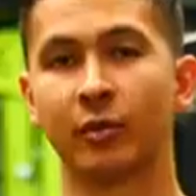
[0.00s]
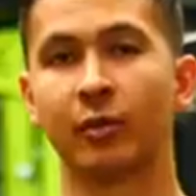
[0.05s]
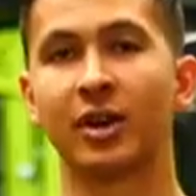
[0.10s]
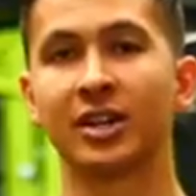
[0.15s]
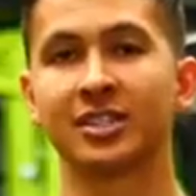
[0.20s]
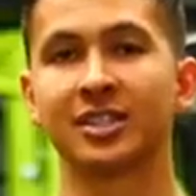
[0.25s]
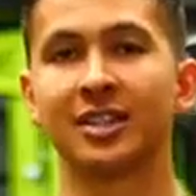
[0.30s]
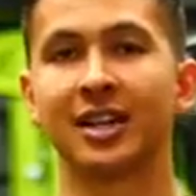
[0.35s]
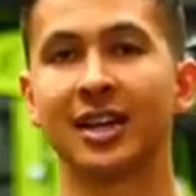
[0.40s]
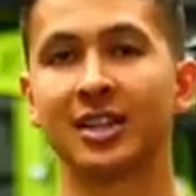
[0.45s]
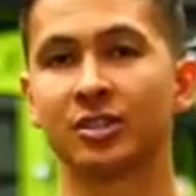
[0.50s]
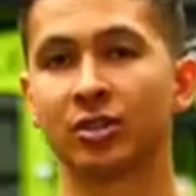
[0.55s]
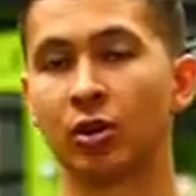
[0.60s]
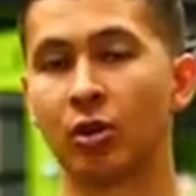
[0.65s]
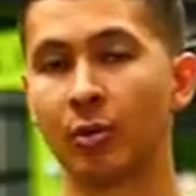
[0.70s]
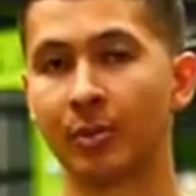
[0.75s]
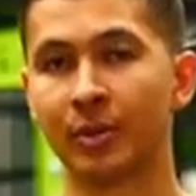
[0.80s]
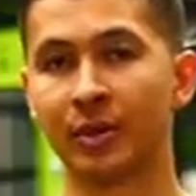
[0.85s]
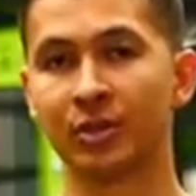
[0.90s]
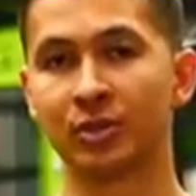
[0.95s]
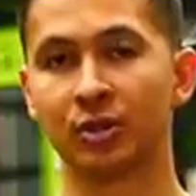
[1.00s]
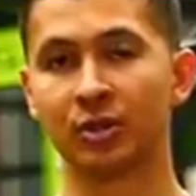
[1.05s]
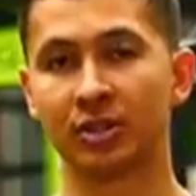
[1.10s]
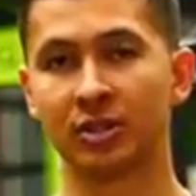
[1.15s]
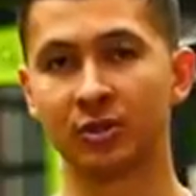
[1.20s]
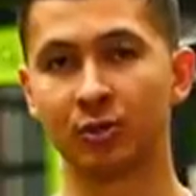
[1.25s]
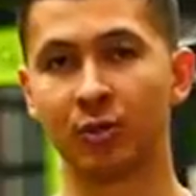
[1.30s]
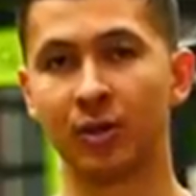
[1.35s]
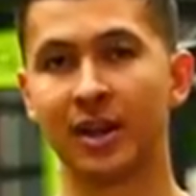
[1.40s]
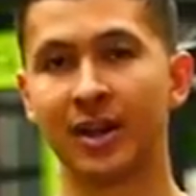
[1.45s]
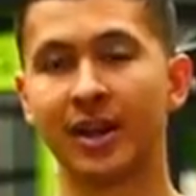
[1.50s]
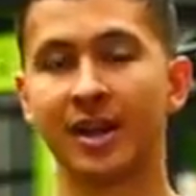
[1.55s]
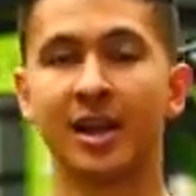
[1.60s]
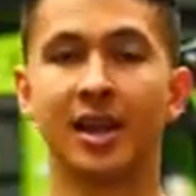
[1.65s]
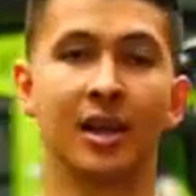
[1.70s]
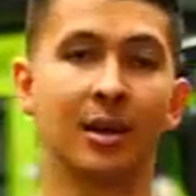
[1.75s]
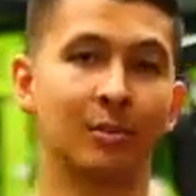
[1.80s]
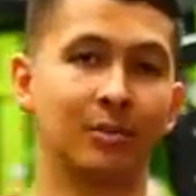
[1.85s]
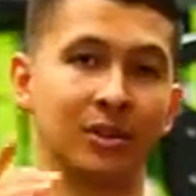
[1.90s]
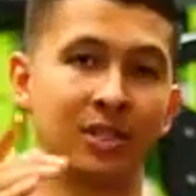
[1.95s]
for watching, guys. I hope you enjoyed this one.
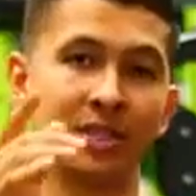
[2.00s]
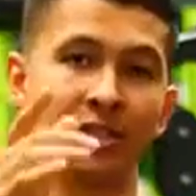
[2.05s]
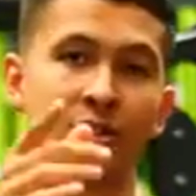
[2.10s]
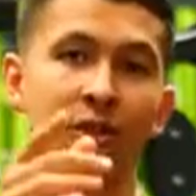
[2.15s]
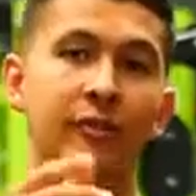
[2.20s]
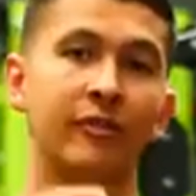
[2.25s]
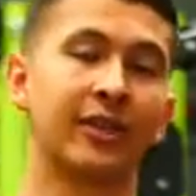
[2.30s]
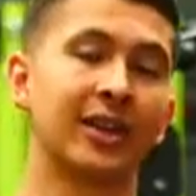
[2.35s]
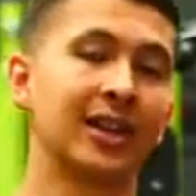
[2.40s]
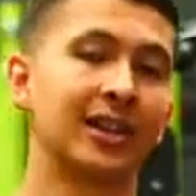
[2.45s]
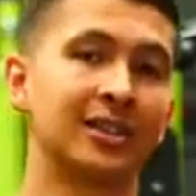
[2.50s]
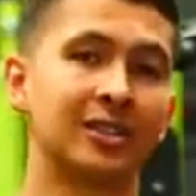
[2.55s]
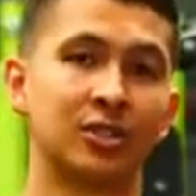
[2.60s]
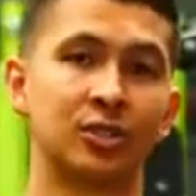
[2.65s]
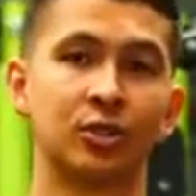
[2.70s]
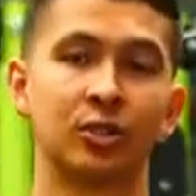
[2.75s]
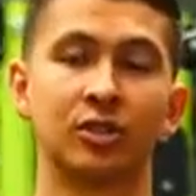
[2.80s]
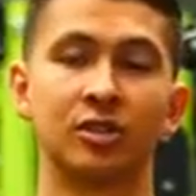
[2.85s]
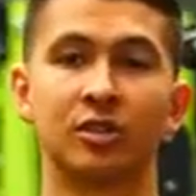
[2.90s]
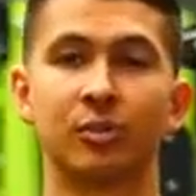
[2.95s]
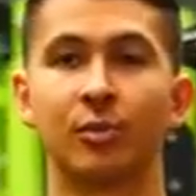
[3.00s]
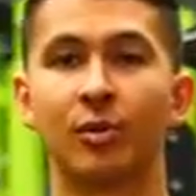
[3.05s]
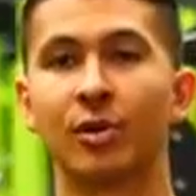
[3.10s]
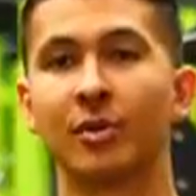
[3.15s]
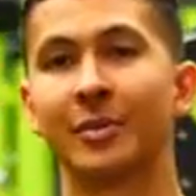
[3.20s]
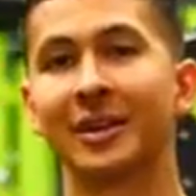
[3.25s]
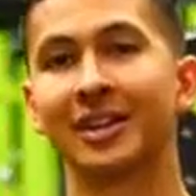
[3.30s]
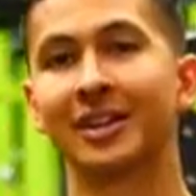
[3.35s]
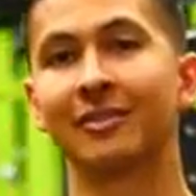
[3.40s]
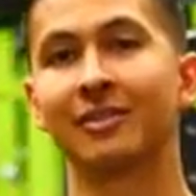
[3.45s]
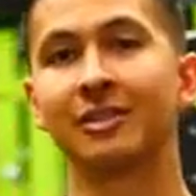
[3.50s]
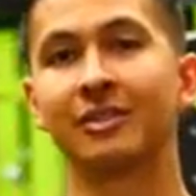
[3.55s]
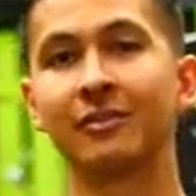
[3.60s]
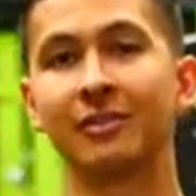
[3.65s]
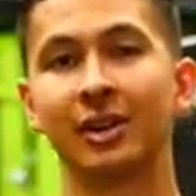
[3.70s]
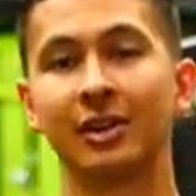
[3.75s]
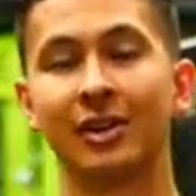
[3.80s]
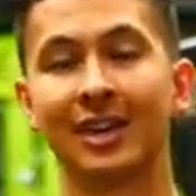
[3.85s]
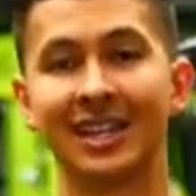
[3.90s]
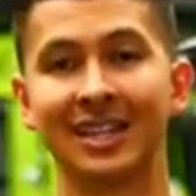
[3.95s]
Please don't forget to show your support by giving the
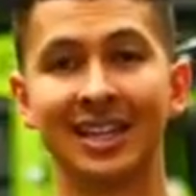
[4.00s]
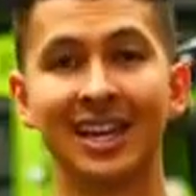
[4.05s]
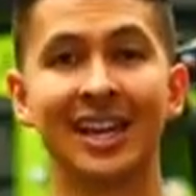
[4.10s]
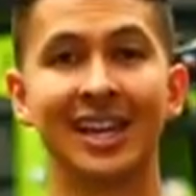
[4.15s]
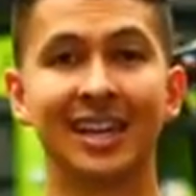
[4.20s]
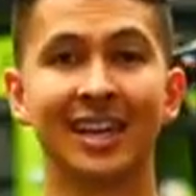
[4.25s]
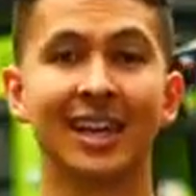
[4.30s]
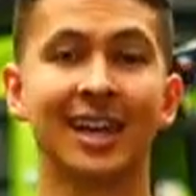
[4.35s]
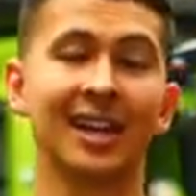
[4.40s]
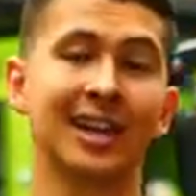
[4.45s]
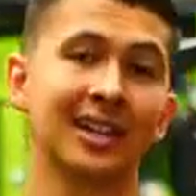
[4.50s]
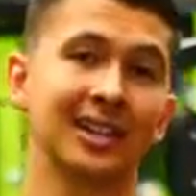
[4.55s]
video a like,